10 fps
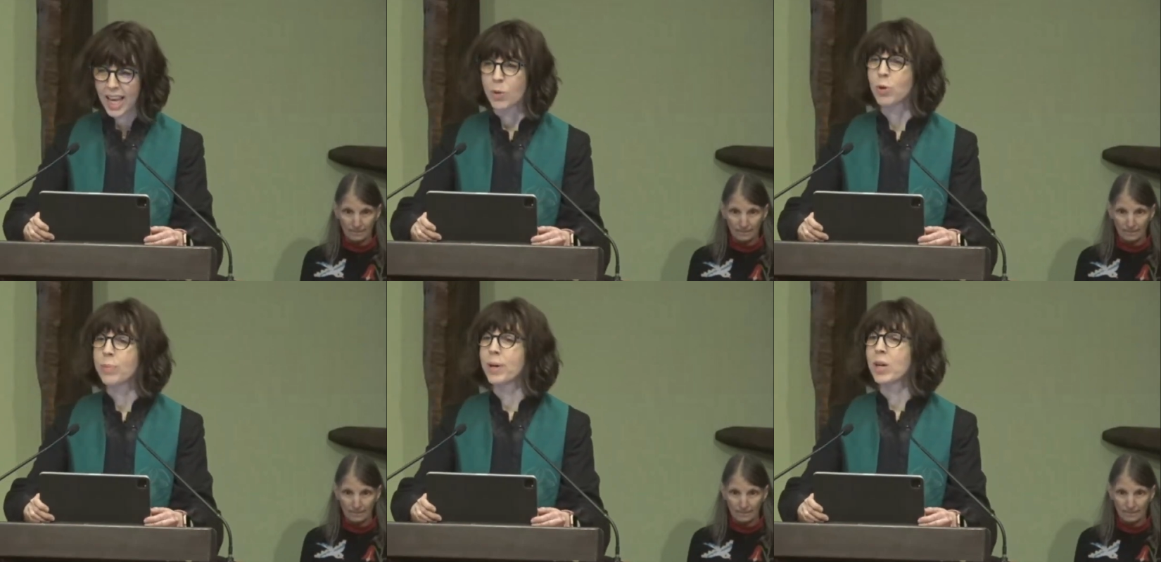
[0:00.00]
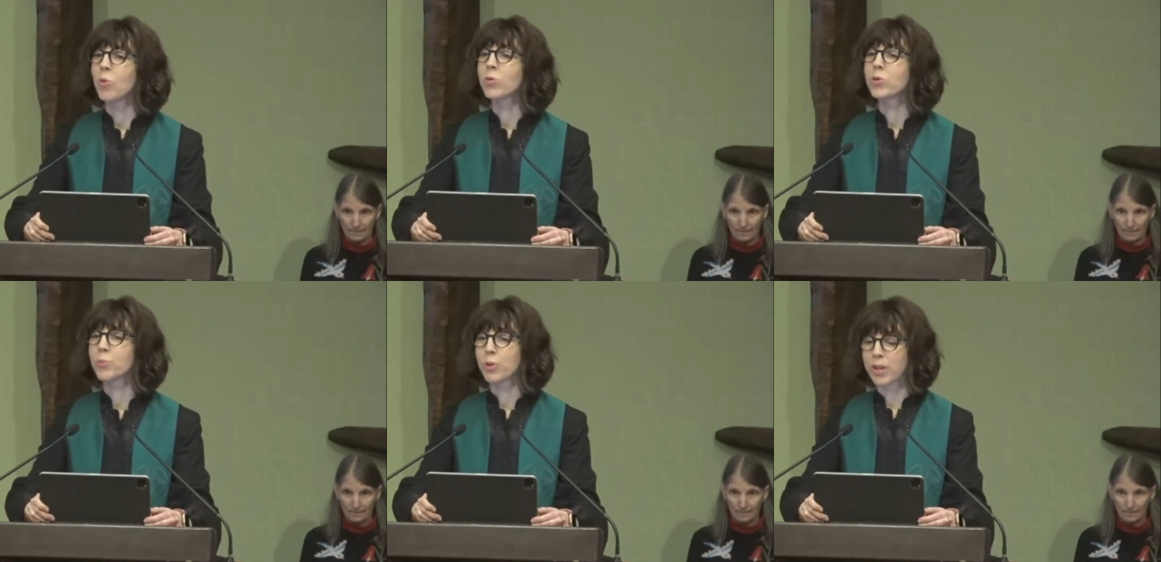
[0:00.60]
Speaker 1: And what my
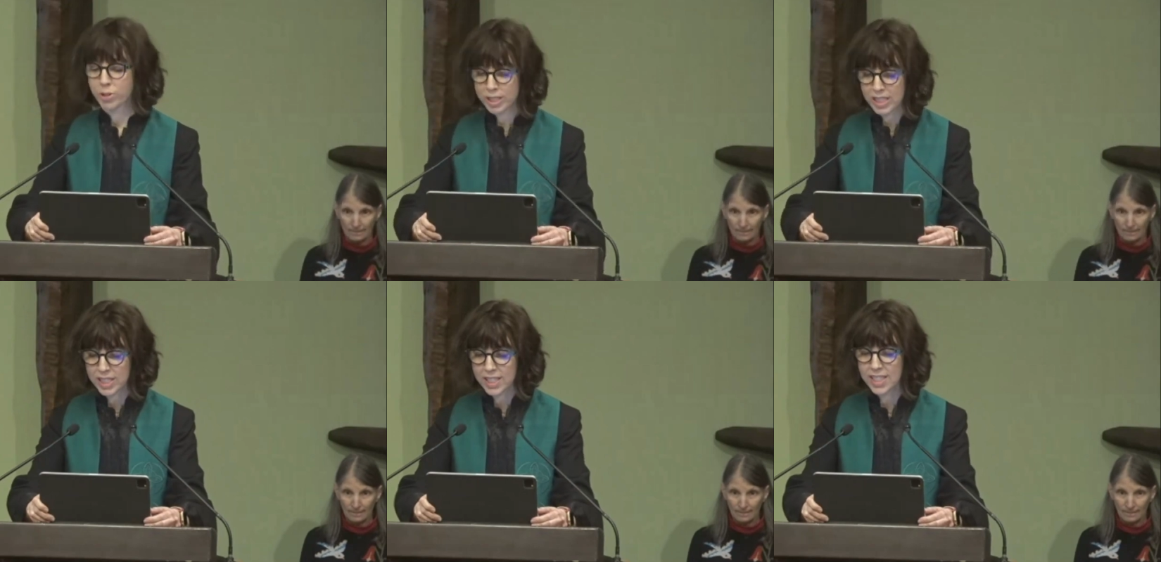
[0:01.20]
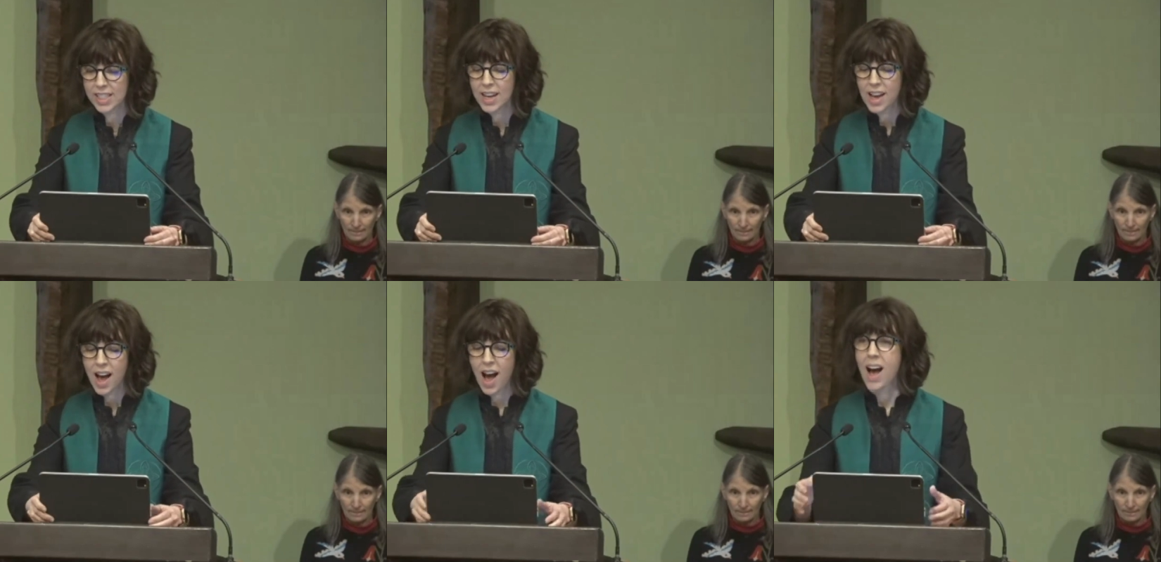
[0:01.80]
older brother did
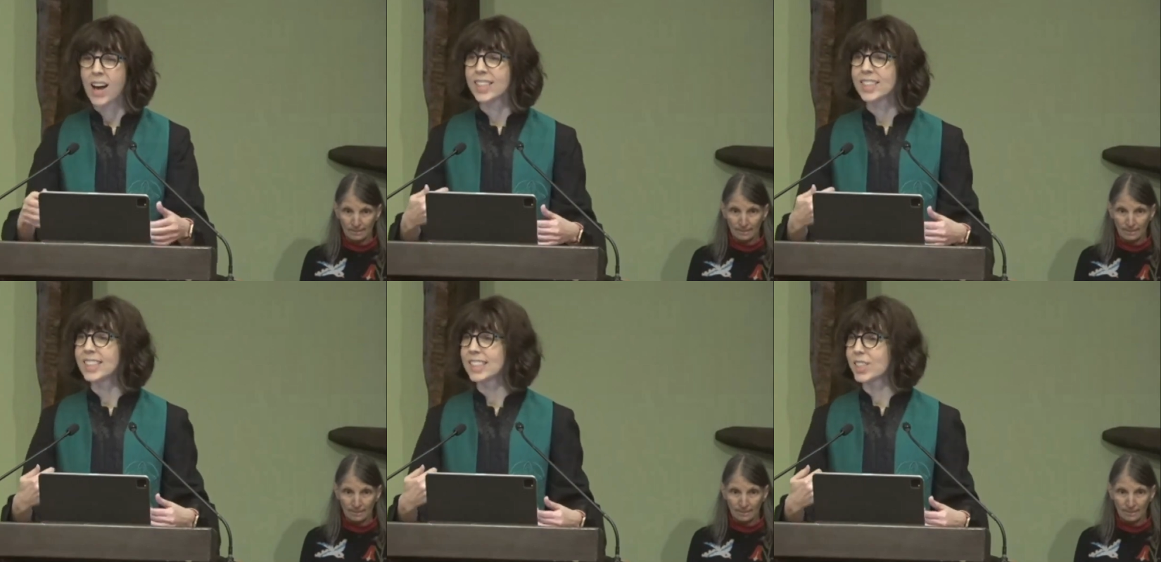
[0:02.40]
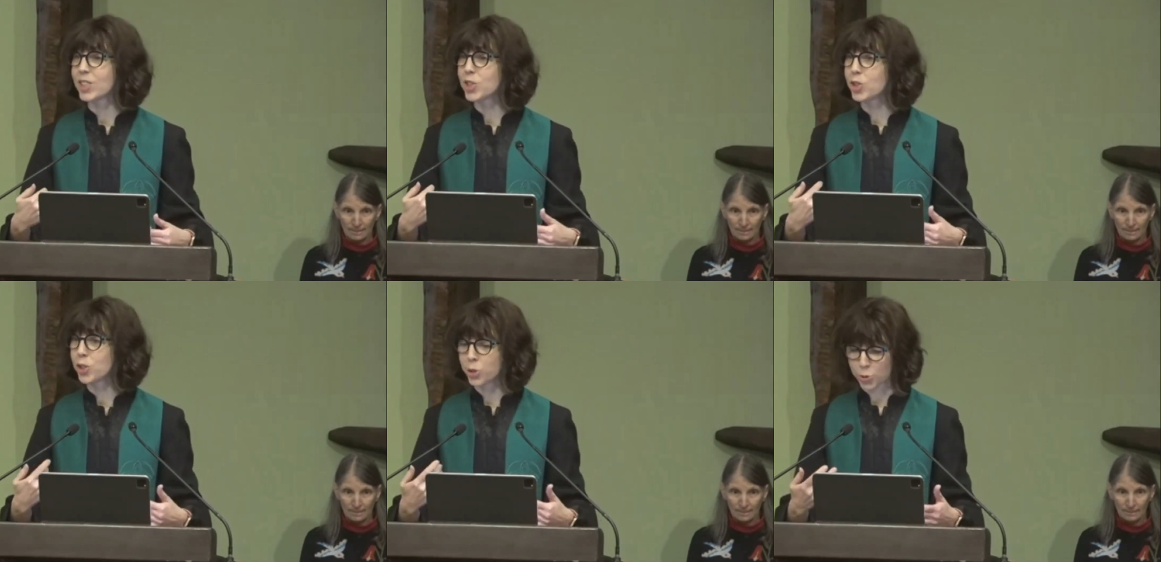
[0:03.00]
I did
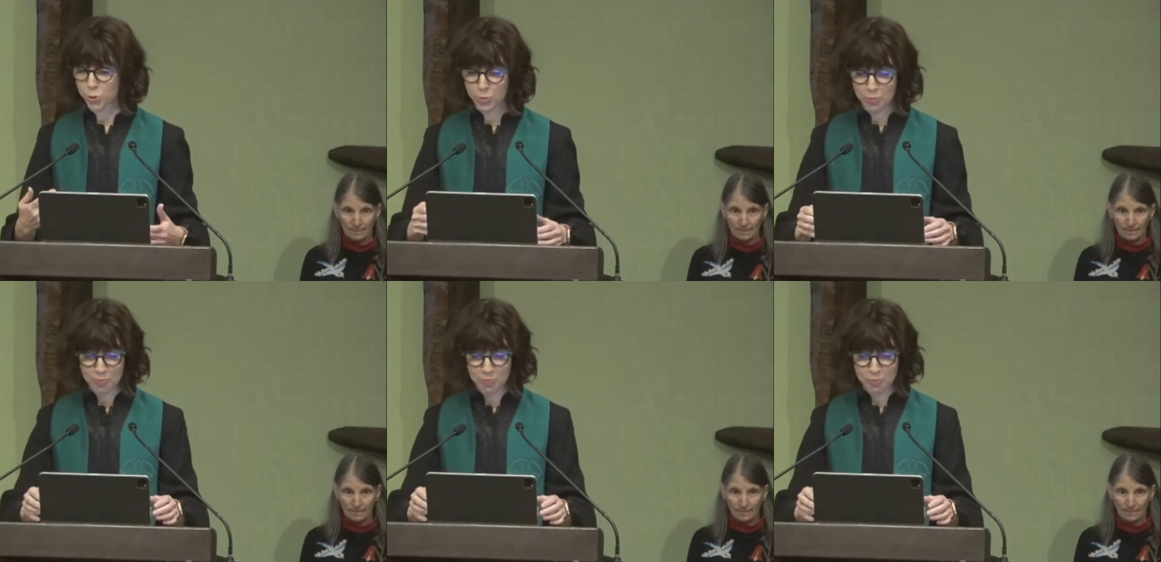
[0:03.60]
too.